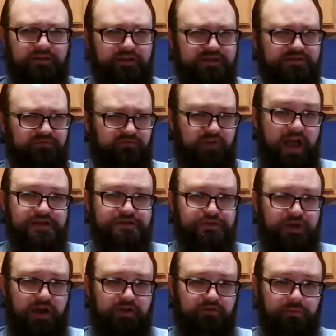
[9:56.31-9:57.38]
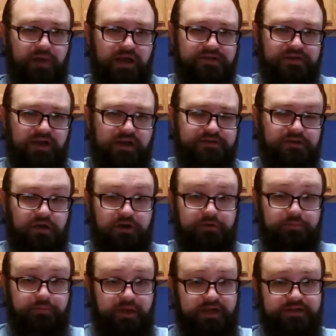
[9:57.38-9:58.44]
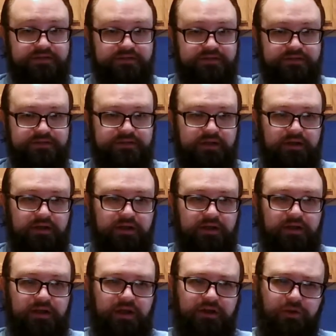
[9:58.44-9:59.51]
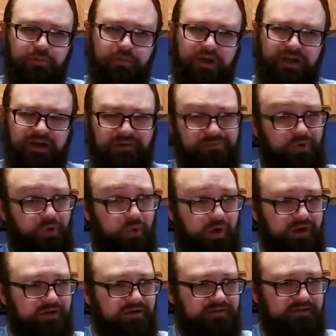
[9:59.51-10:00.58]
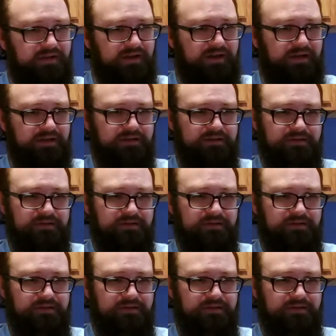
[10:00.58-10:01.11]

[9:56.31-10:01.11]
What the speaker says: This fast travel magi is called Pegasus. and you pick it up quite early on.